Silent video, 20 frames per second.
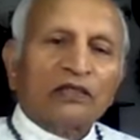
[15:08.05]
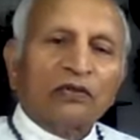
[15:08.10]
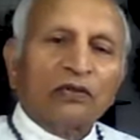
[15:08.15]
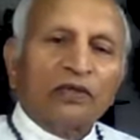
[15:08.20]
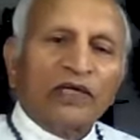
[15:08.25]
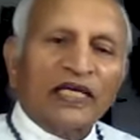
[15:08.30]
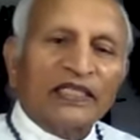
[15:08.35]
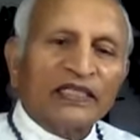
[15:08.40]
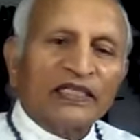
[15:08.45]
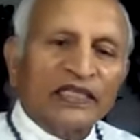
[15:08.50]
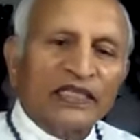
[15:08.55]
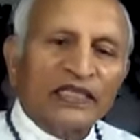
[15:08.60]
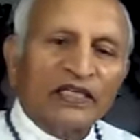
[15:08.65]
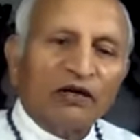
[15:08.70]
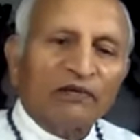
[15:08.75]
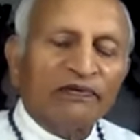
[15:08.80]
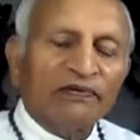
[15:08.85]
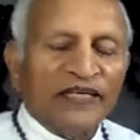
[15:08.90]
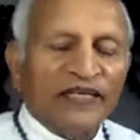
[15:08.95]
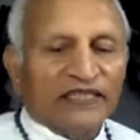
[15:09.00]
get rid
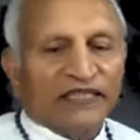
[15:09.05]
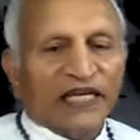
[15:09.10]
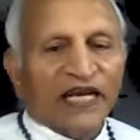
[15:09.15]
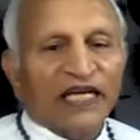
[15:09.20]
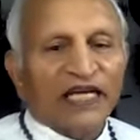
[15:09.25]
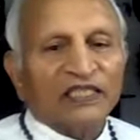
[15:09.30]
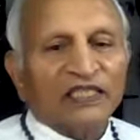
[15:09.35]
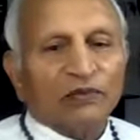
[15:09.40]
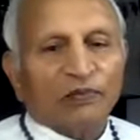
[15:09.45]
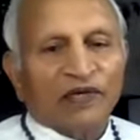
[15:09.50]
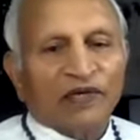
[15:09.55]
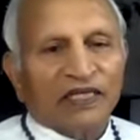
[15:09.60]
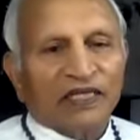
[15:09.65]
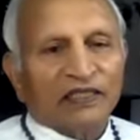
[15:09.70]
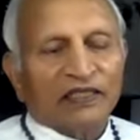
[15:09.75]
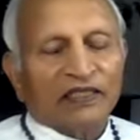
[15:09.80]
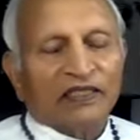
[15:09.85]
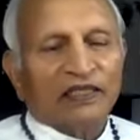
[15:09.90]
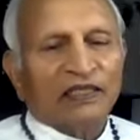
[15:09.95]
of attachment